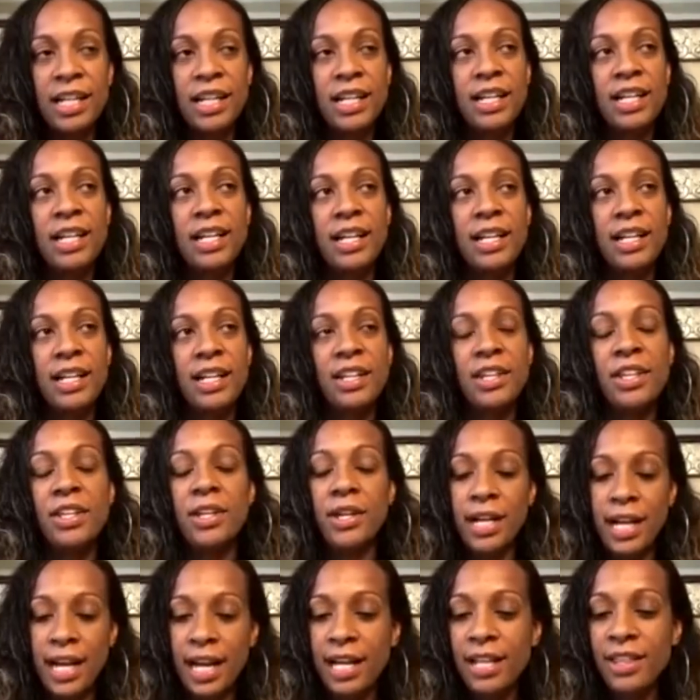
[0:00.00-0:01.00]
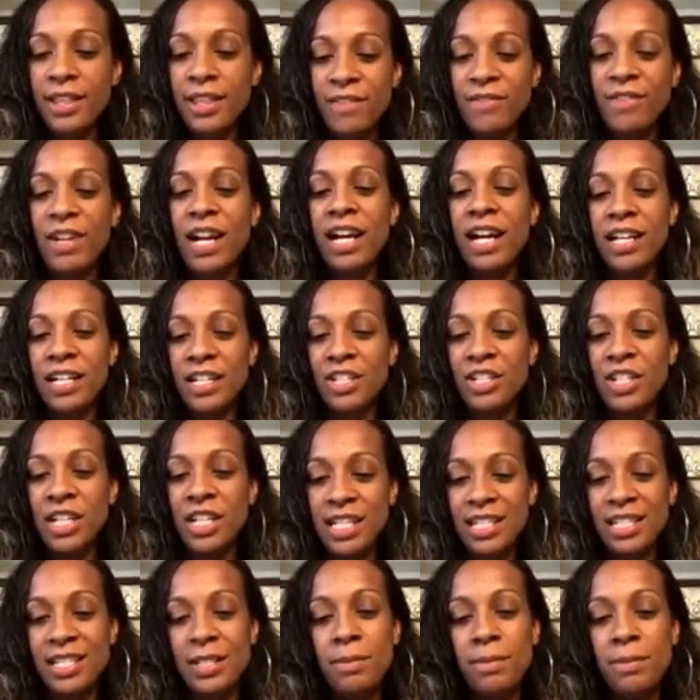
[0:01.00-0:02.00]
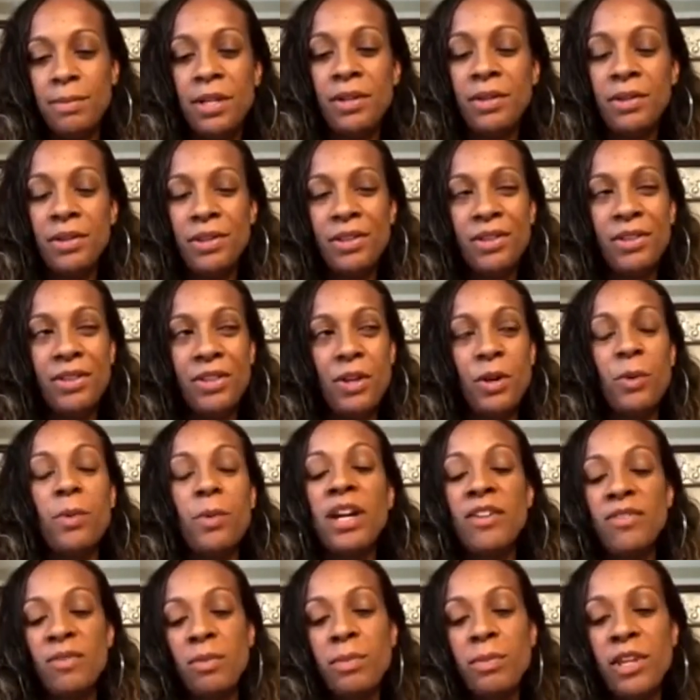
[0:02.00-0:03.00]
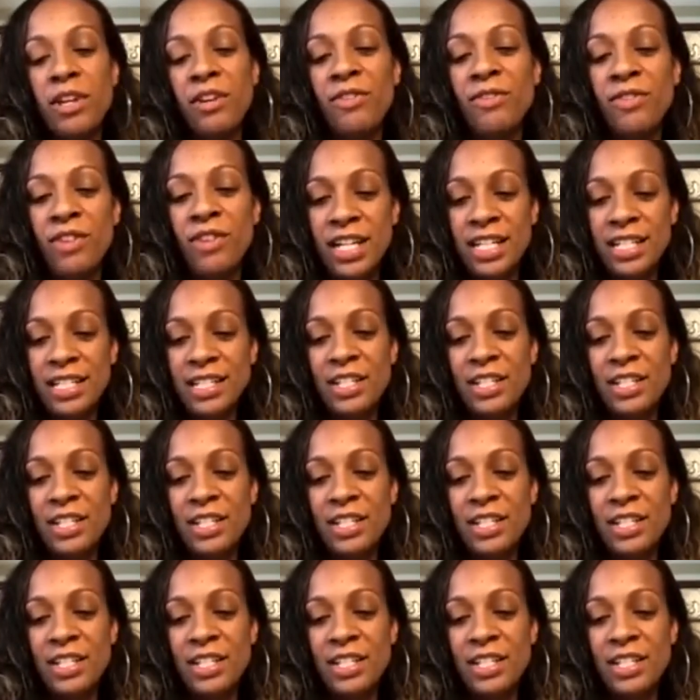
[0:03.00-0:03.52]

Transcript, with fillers: and they they've got a chance to be they're away from their friends,